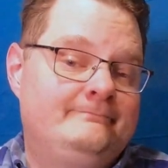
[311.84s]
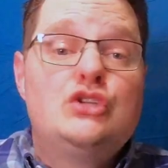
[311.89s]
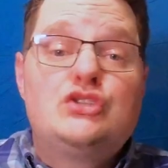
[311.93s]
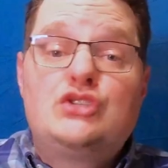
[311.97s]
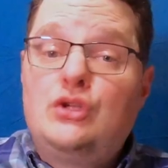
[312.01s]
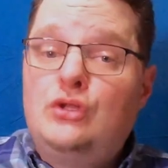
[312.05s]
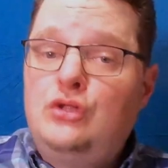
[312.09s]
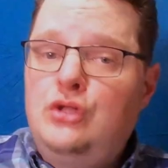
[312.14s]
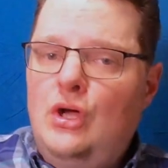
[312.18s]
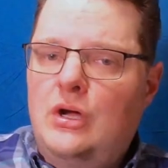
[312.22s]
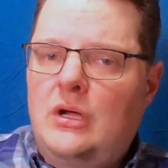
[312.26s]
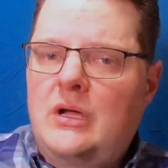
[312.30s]

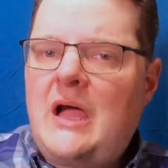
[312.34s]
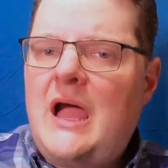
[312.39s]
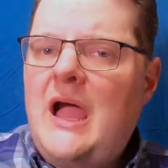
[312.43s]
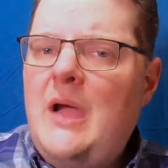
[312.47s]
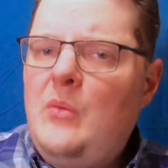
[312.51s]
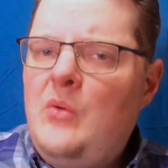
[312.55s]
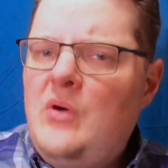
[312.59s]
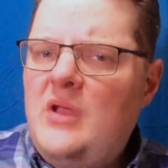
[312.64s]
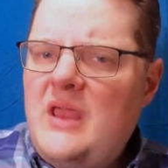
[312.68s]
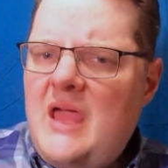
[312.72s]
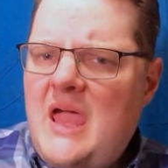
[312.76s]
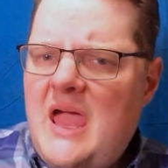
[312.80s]
So look,
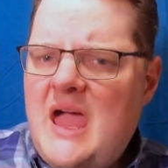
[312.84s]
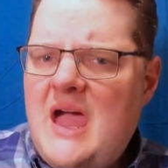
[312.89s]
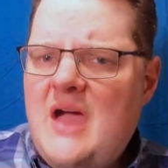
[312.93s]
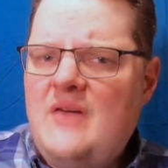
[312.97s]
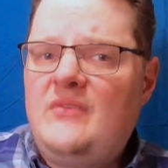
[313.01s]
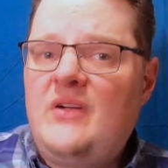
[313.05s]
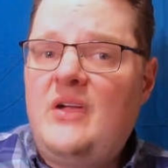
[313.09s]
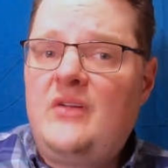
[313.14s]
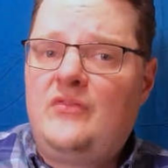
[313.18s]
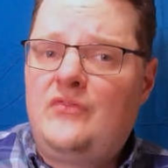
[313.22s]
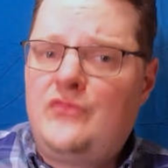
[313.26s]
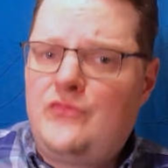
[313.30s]
I want to
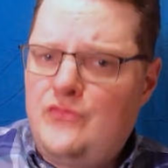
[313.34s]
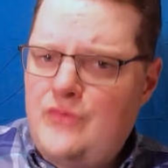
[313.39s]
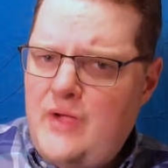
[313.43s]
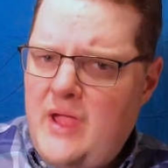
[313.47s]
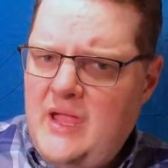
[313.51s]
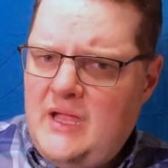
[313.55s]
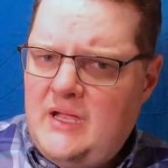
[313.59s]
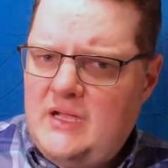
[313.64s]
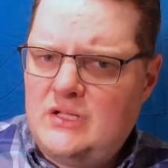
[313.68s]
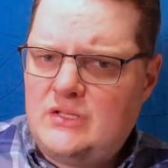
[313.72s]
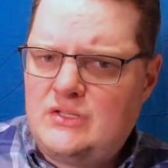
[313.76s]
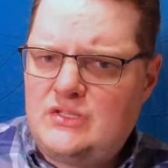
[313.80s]
have a
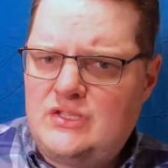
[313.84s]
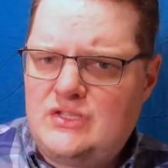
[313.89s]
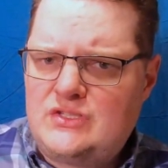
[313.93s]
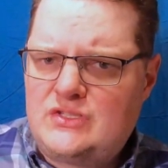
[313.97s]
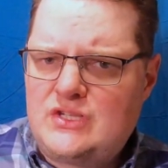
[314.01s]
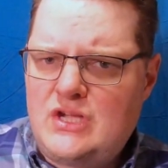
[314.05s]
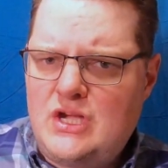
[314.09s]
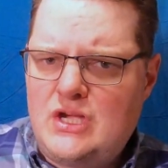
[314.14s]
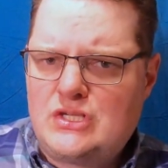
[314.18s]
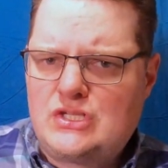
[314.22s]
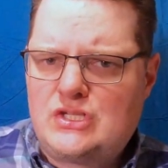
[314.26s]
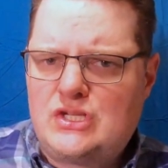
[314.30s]
frank
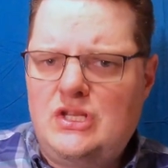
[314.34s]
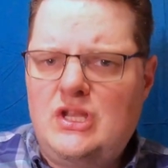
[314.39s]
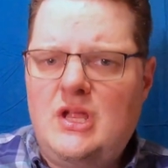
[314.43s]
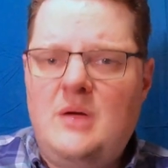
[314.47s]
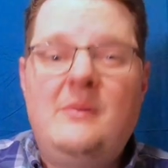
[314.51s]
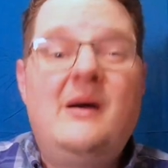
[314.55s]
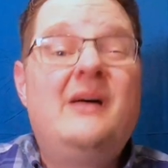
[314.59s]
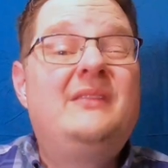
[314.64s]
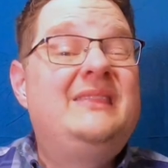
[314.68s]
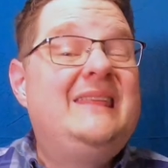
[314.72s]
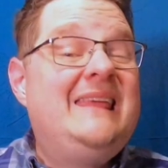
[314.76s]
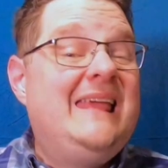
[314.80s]
discussion
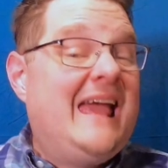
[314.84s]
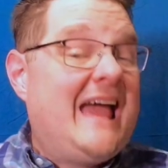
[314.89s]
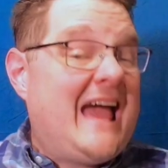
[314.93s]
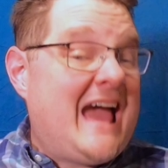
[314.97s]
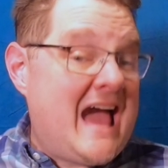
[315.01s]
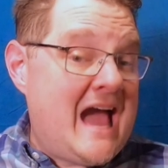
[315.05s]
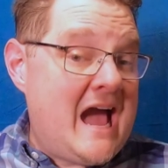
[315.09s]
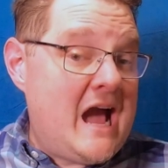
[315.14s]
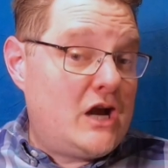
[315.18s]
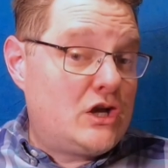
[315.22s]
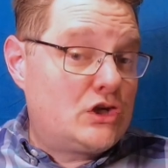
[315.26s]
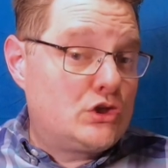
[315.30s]
about the
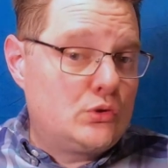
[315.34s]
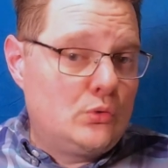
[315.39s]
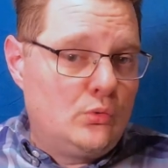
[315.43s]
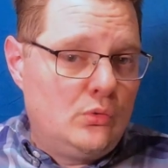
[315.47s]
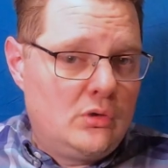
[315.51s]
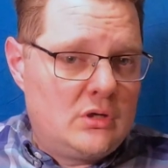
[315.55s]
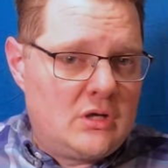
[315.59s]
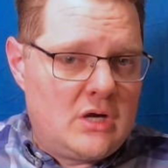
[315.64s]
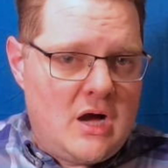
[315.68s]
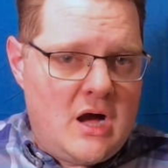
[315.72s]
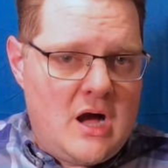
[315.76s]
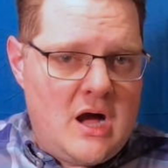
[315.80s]

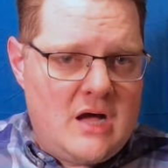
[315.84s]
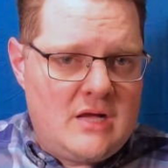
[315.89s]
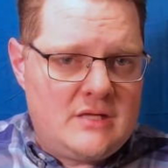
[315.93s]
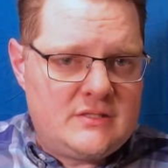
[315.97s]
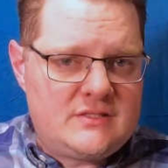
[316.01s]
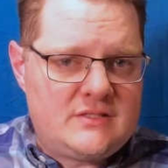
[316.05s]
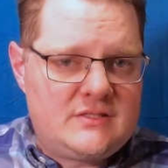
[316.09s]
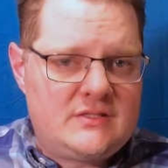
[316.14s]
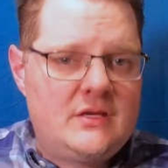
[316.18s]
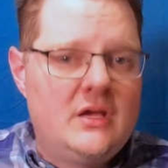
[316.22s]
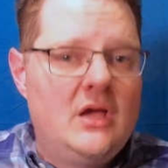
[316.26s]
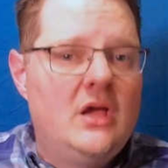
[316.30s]
actual
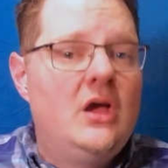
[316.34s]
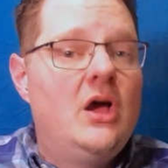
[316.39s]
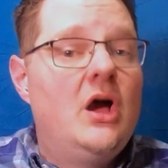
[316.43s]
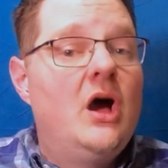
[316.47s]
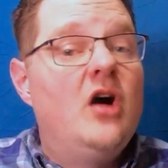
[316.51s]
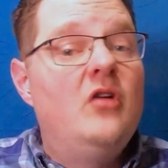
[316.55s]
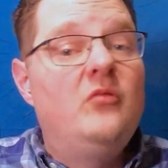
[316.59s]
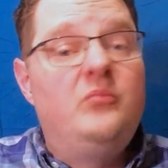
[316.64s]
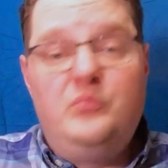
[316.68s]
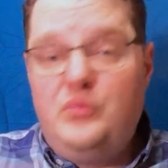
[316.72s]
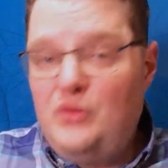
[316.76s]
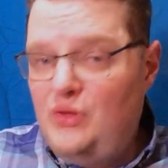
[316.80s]
costs
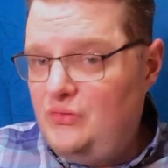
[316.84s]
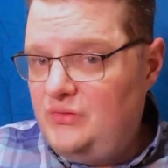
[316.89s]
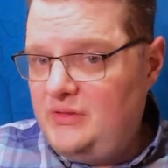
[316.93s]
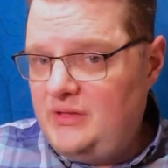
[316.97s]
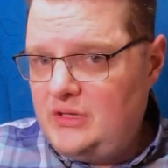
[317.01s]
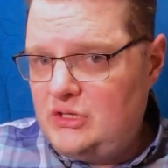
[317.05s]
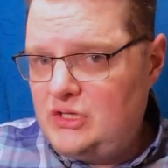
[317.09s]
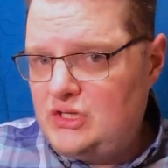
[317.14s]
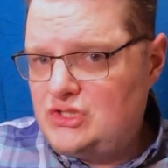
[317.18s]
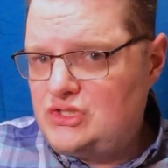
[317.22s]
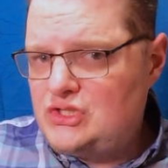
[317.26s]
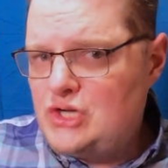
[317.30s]
of
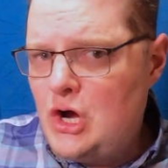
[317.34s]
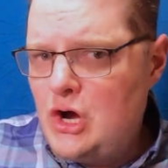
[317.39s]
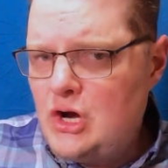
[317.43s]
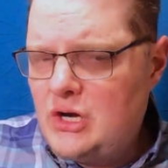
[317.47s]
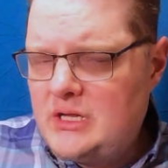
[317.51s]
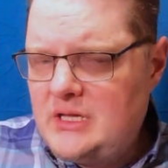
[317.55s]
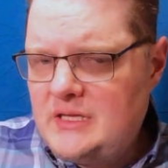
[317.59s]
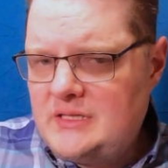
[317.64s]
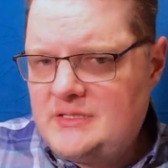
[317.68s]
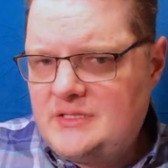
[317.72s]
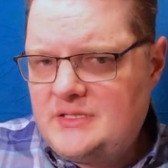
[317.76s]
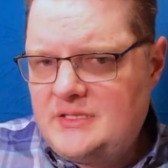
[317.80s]
building guitar
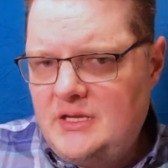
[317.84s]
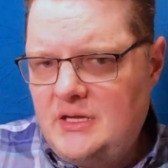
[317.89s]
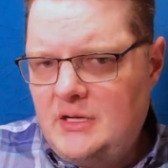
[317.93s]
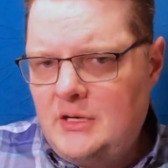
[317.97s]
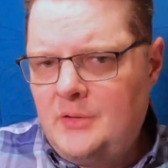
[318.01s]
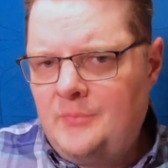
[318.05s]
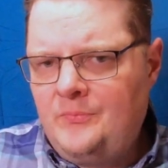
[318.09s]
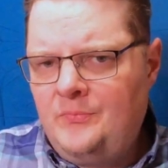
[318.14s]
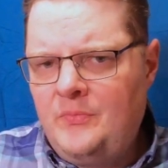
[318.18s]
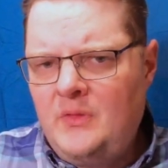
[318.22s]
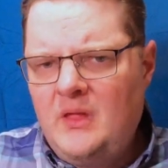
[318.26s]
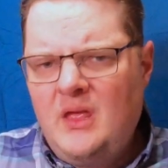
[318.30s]
kits
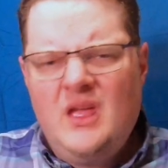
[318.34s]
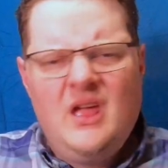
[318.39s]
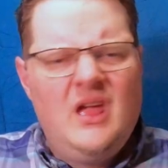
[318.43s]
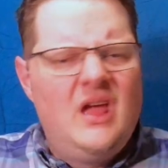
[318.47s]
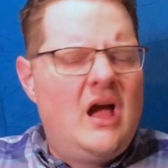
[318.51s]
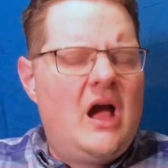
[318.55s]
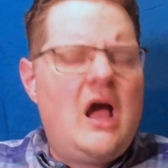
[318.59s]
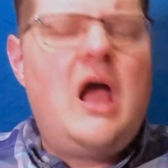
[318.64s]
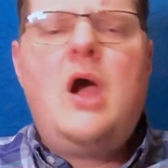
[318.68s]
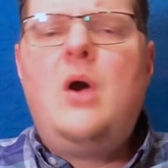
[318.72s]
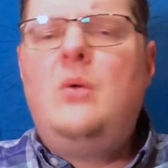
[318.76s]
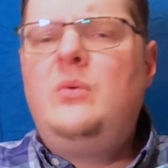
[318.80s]
here.
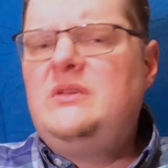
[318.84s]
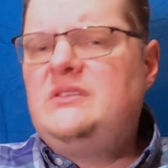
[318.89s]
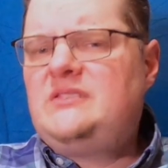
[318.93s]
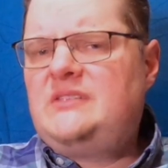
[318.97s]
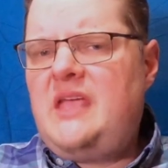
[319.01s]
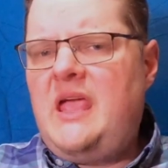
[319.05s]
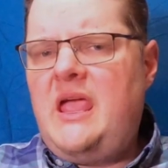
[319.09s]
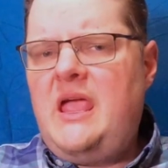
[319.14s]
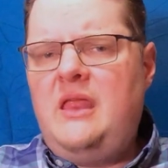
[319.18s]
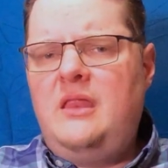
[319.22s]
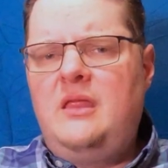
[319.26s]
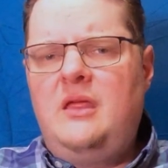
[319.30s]
I
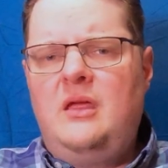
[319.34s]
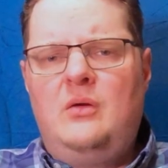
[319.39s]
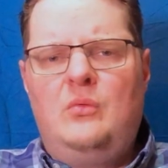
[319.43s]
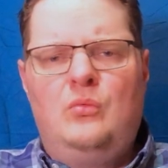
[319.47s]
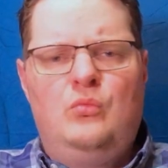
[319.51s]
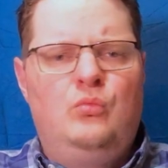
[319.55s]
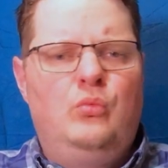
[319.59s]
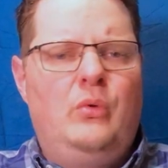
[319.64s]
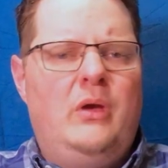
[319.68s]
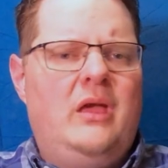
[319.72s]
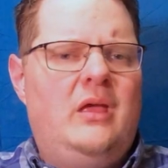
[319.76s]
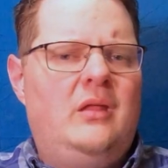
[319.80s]
always hate it
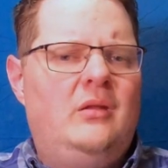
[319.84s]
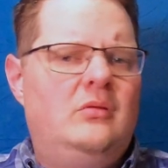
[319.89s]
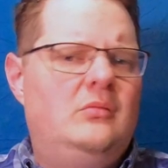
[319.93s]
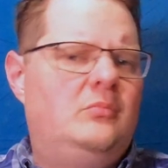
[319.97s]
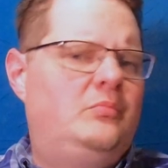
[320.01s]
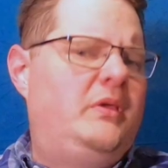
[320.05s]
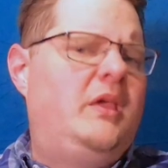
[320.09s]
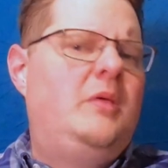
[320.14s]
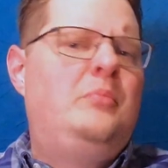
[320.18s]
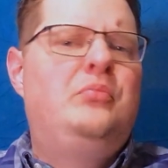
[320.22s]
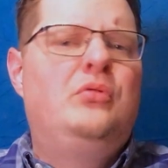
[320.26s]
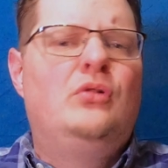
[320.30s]
when
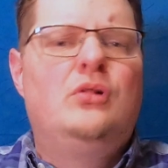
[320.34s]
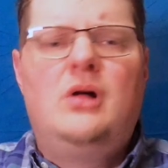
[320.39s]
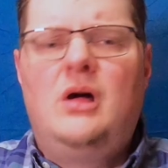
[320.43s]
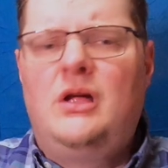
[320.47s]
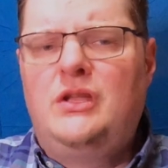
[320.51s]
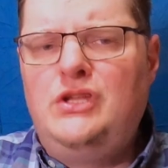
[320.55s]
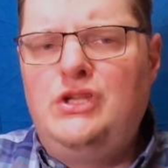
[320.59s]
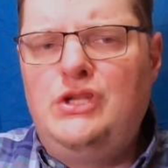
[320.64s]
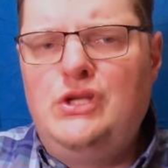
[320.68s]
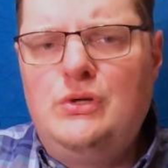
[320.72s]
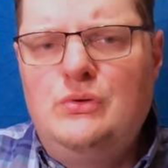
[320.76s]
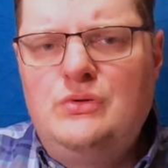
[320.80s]
people
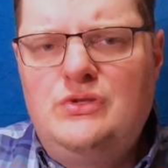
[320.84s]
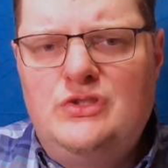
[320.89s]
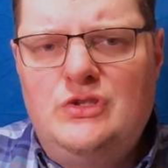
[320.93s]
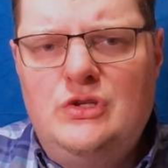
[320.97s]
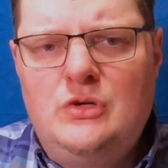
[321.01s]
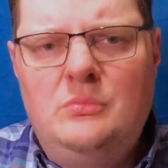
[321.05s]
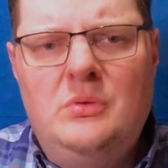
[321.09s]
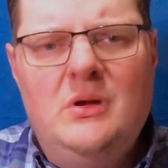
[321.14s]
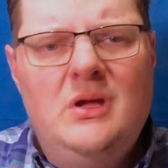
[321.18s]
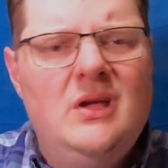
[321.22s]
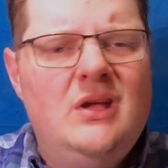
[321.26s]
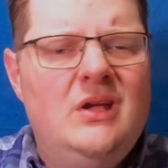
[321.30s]
on
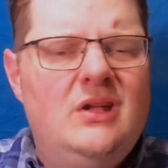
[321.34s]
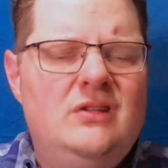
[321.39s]
YouTube